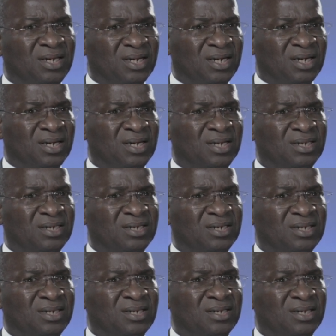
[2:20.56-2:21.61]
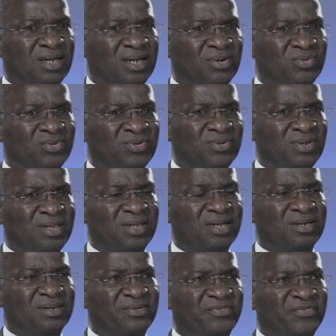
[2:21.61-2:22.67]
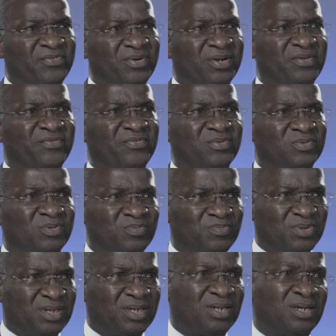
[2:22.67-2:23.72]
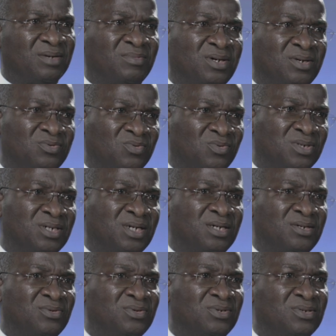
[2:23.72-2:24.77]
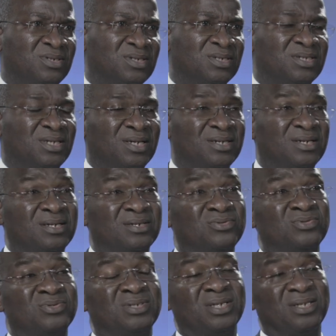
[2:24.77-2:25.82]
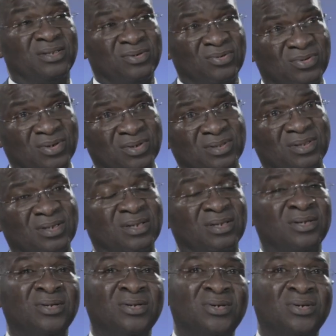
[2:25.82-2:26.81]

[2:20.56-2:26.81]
And I would rather refrain from speaking about what I don't understand than to say the wrong thing,